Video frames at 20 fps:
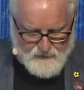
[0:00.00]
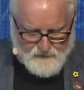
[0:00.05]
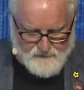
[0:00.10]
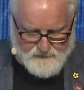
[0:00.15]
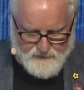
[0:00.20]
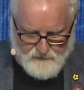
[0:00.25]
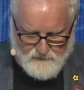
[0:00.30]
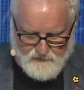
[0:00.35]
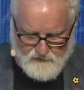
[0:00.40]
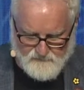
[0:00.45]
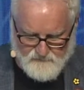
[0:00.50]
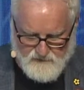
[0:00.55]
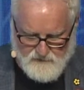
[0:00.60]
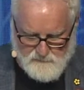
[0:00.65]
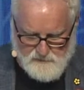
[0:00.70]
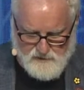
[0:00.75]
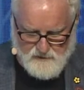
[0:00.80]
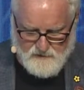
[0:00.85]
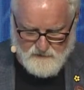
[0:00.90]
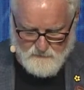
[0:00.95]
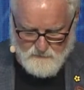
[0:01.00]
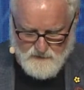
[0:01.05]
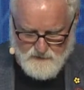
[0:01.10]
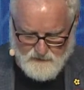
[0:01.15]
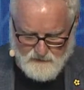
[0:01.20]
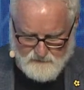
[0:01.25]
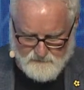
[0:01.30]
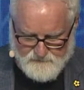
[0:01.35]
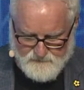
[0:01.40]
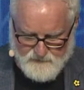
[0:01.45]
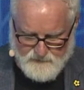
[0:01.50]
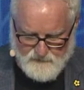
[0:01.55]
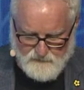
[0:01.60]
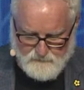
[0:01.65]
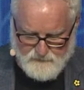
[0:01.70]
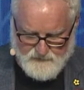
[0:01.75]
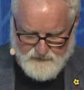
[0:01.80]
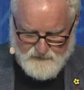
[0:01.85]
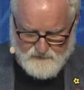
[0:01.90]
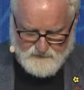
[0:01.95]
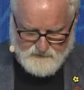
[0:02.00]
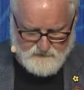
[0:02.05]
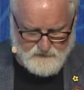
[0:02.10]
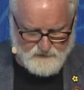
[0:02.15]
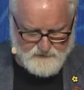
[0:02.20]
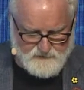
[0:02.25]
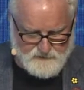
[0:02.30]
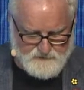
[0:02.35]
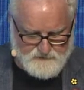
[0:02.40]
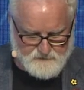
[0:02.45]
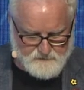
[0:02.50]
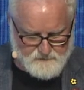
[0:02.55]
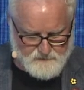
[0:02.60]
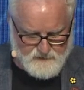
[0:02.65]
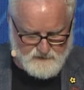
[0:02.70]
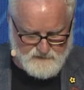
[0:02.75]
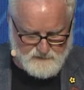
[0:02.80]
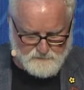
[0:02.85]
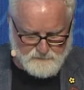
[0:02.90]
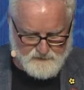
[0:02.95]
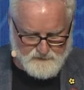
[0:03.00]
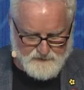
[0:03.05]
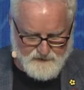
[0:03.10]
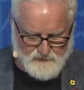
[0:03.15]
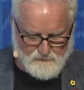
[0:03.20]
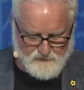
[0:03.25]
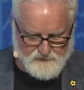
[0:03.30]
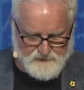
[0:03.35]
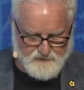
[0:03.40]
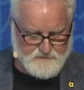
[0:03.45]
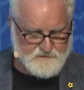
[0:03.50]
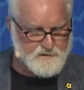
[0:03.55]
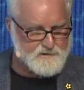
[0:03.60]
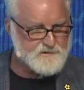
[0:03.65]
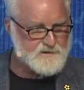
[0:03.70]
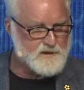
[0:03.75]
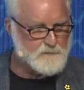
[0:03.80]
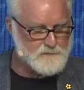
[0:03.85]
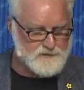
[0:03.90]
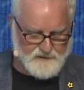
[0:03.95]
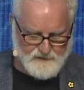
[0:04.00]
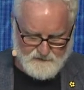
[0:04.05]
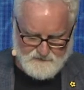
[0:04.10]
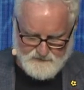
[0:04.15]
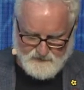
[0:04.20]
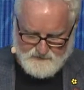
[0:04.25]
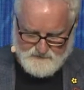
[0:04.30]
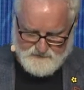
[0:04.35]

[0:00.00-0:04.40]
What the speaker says: The area of community wealth, the new players are just learning to play with existing players like